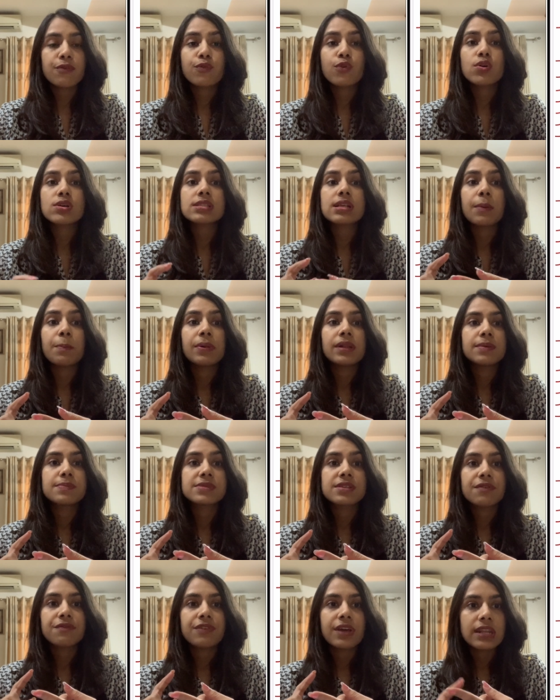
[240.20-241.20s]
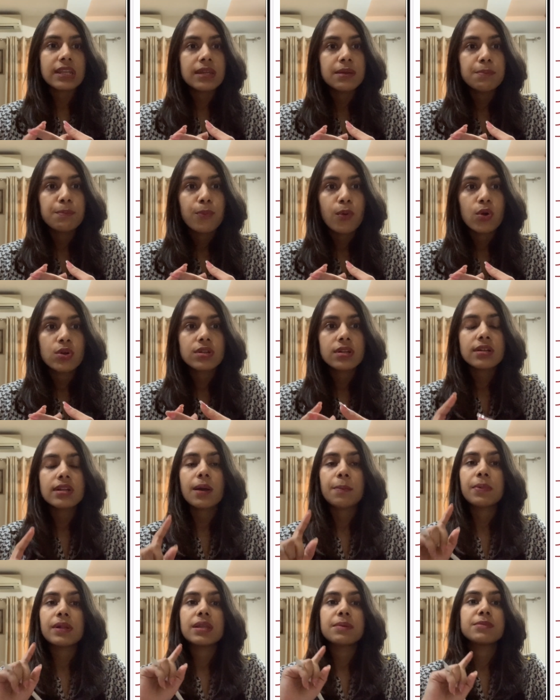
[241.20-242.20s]
of course upper limbs are very important
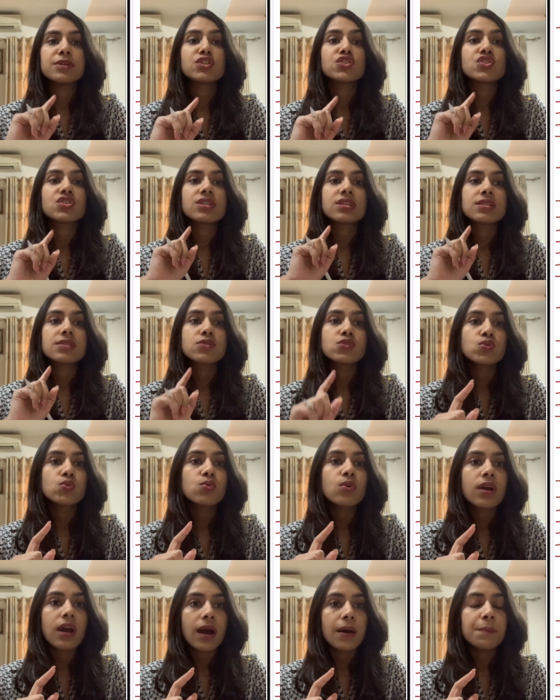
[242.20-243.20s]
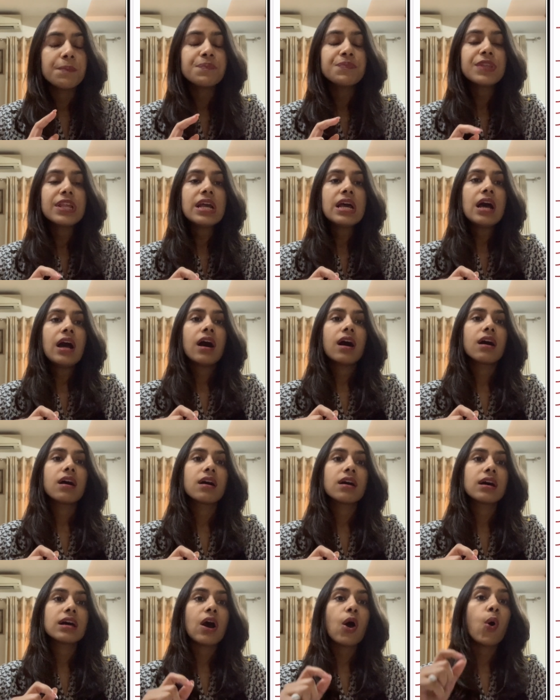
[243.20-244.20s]
upper limb injuries do come
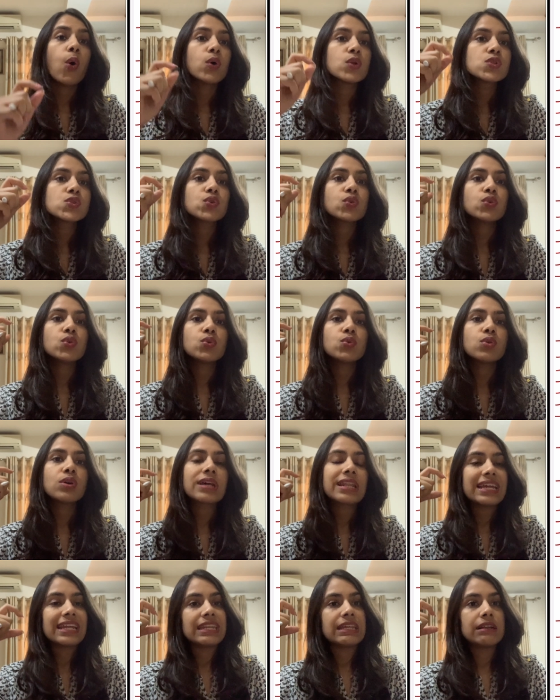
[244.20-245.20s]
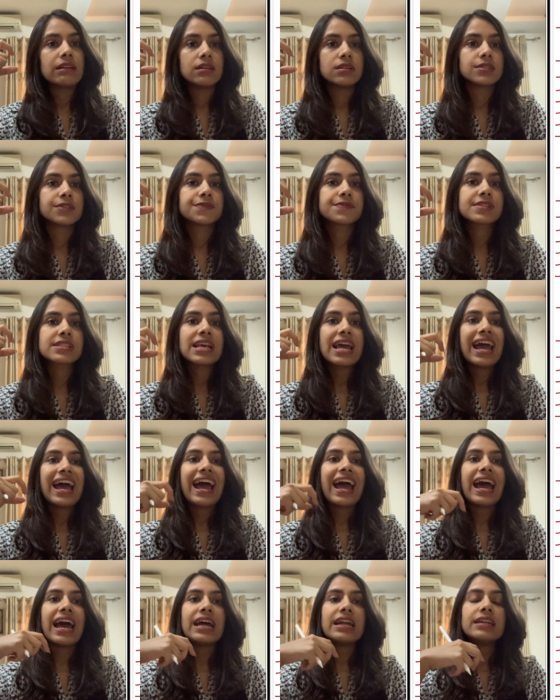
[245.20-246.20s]
uh, also do cranial nerves
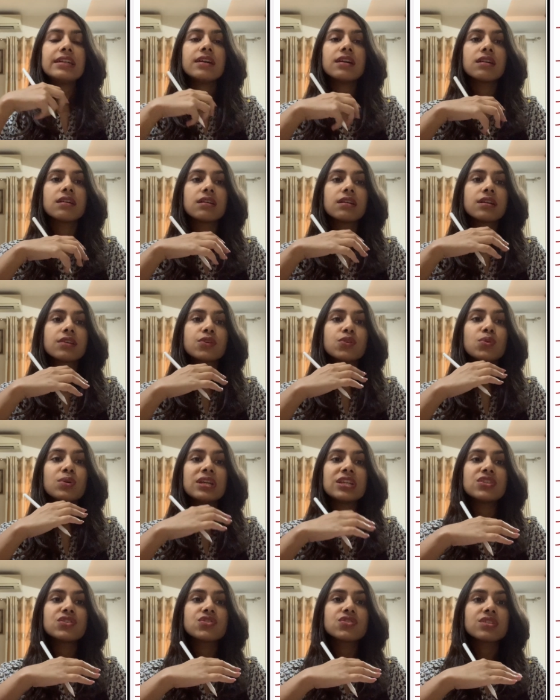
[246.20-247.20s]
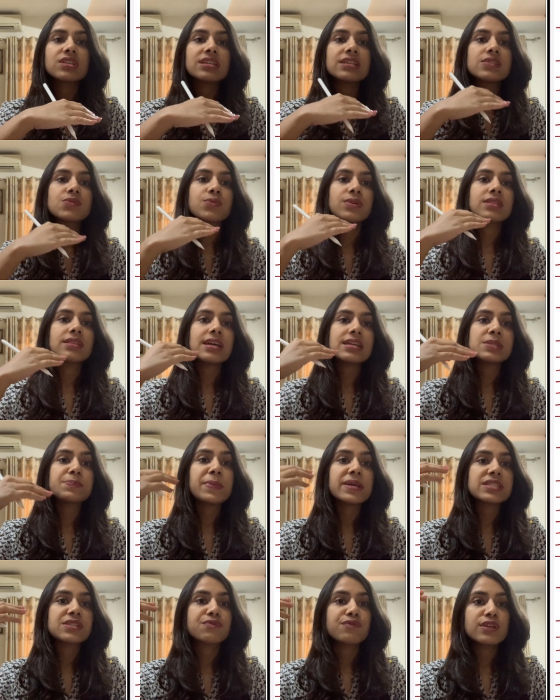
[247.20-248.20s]
and uh, you know injuries with their
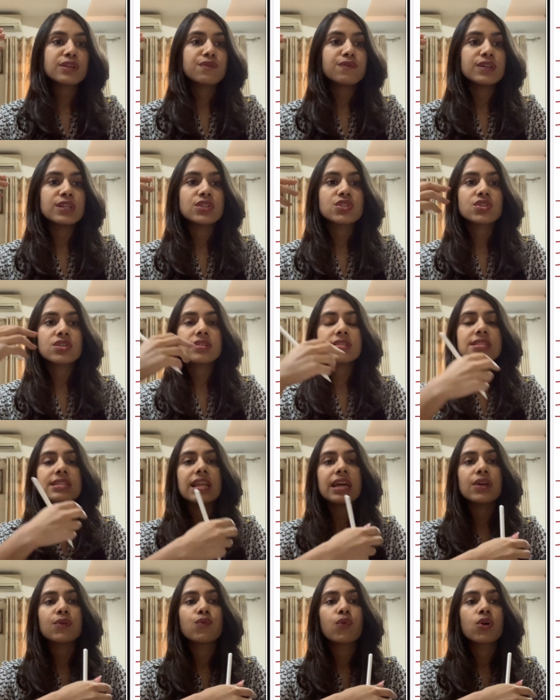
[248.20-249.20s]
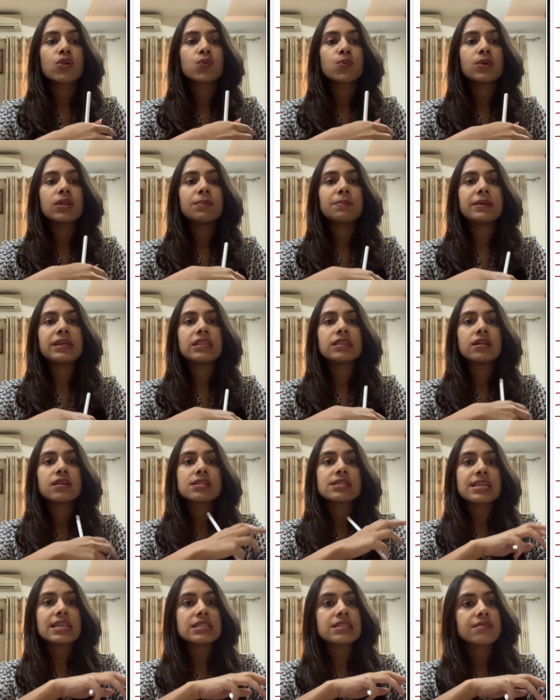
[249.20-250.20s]
specific features like what will be the
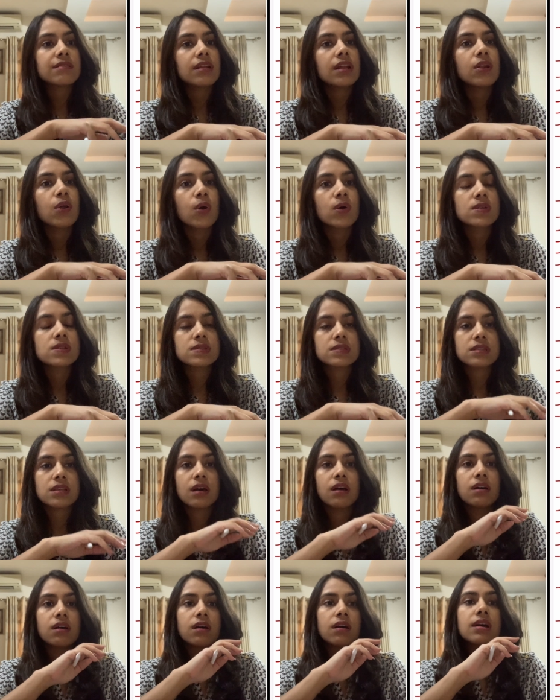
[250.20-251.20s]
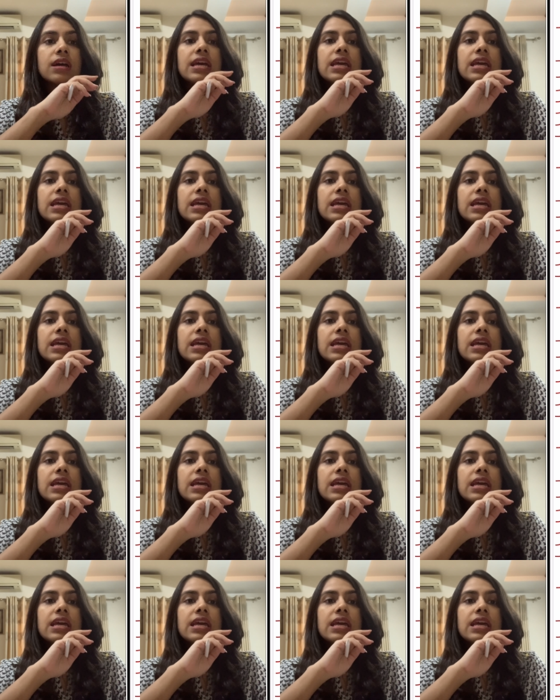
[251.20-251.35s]
sensory loss uh,